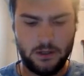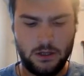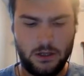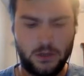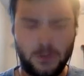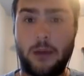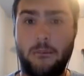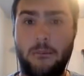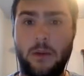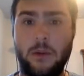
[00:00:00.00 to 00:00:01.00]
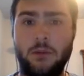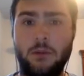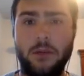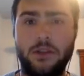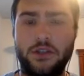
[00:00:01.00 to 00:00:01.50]
So yeah, I went through
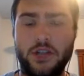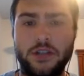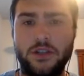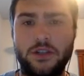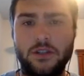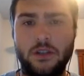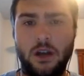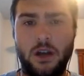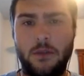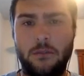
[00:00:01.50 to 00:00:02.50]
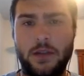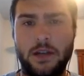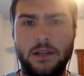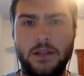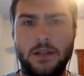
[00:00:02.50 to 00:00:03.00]
and made the changes
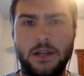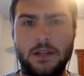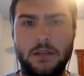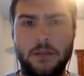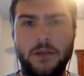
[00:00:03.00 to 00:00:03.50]
that I talked about in